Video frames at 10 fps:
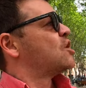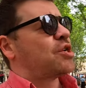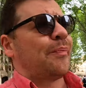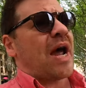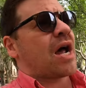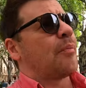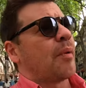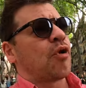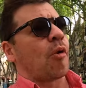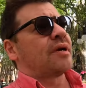to pick up a
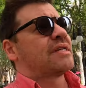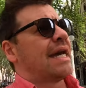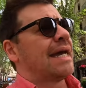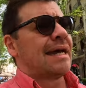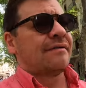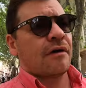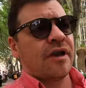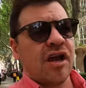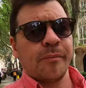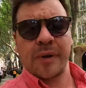property down
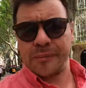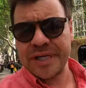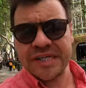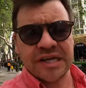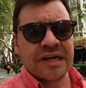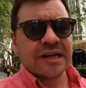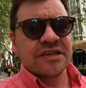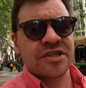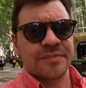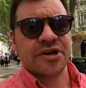here, but please
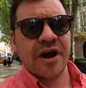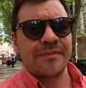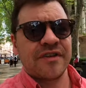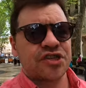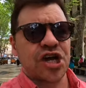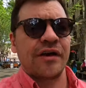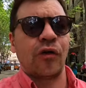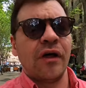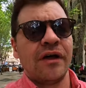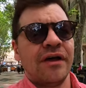subscribe to the
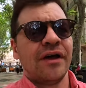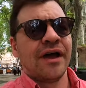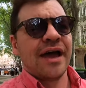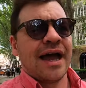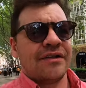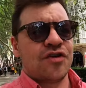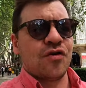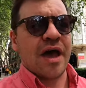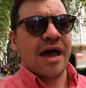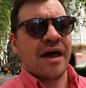channel
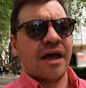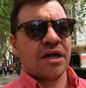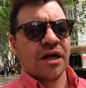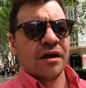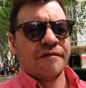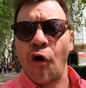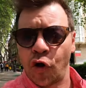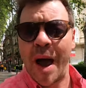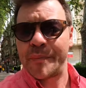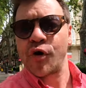to uh,
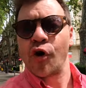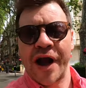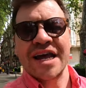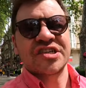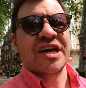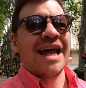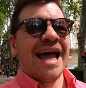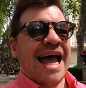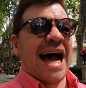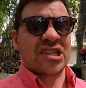follow my progress
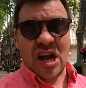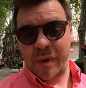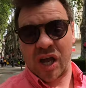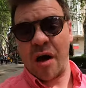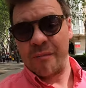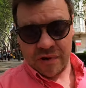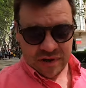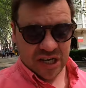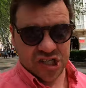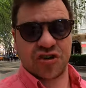as I become
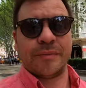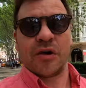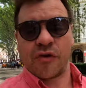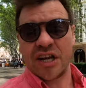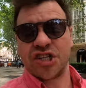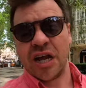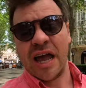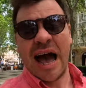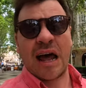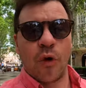extremely rich
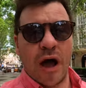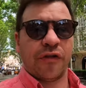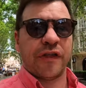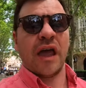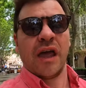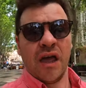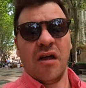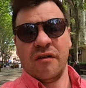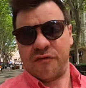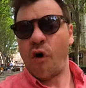and wealthy
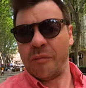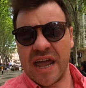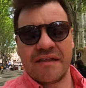from the